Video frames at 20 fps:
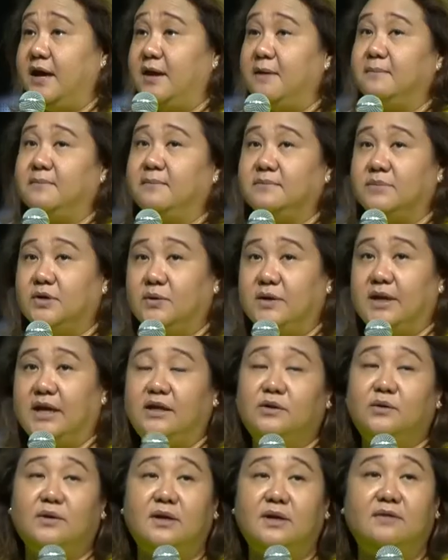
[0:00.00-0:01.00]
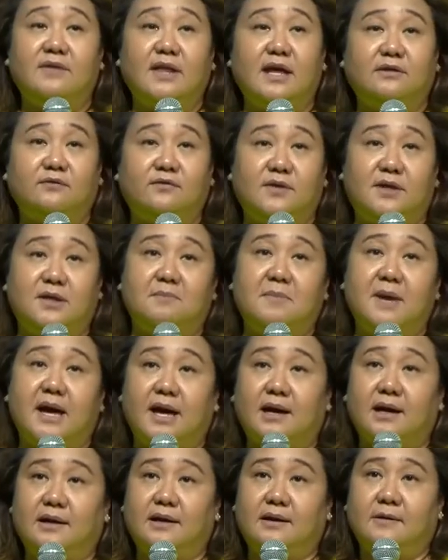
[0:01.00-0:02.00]
for them, okay, to give that
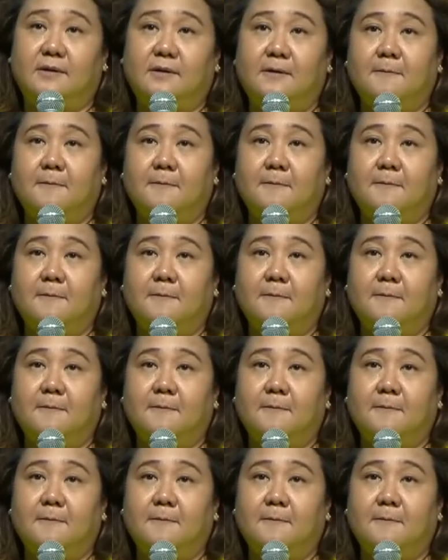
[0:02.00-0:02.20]
feedback.